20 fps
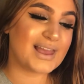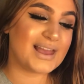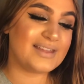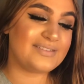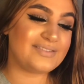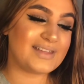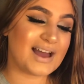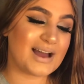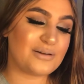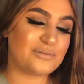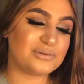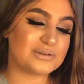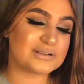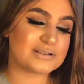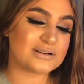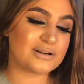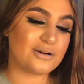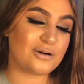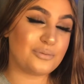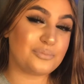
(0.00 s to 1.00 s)
That was
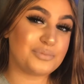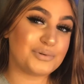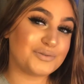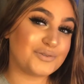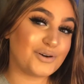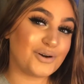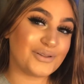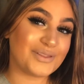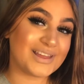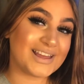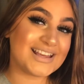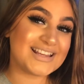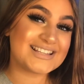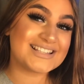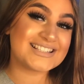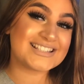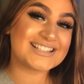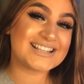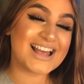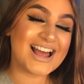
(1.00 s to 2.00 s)
up before
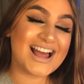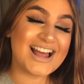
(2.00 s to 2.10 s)
this.